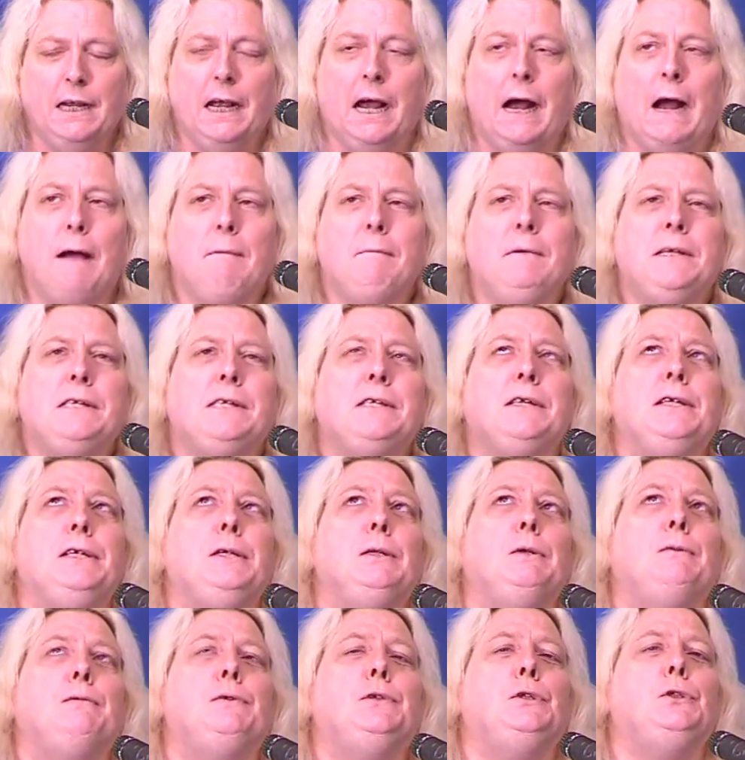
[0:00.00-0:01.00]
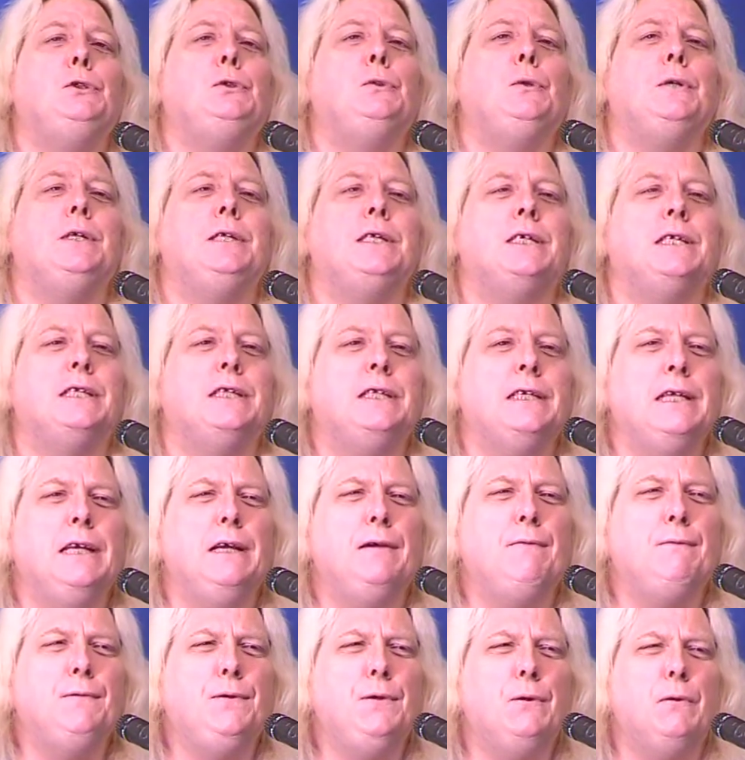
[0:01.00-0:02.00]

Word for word: Obviously, you have two choices. If